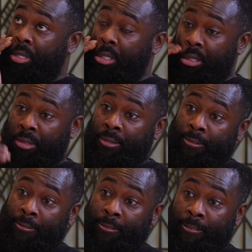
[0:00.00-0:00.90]
person.
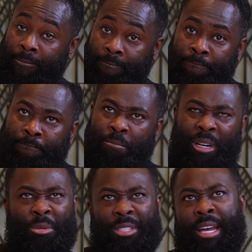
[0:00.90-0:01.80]

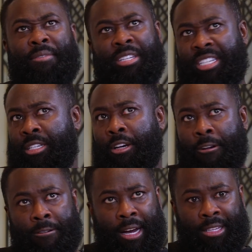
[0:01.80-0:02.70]
Just having the
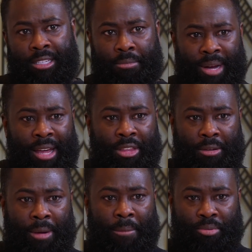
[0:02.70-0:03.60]
ego. I
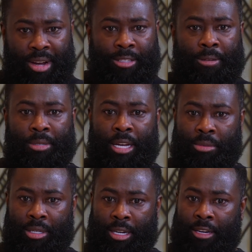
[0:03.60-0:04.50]
think my pride
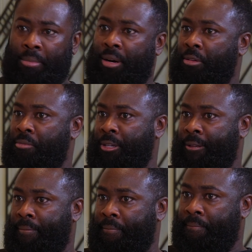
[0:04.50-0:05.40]
sometimes can get the better of
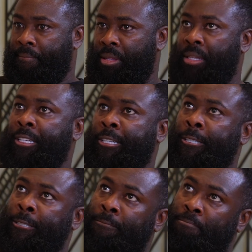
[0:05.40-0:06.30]
me,
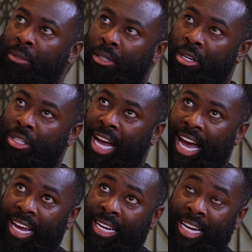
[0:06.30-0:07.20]
because
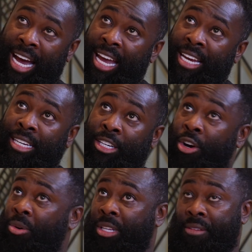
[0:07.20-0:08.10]
I
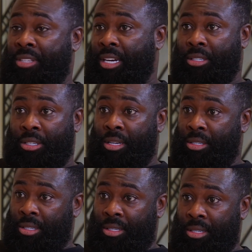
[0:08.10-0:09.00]
don't give second
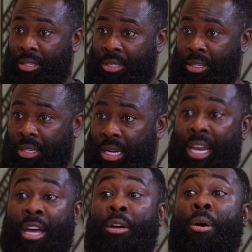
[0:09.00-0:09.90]
chances
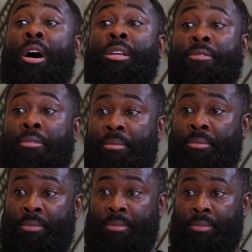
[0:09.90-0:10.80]
and I don't ask for them.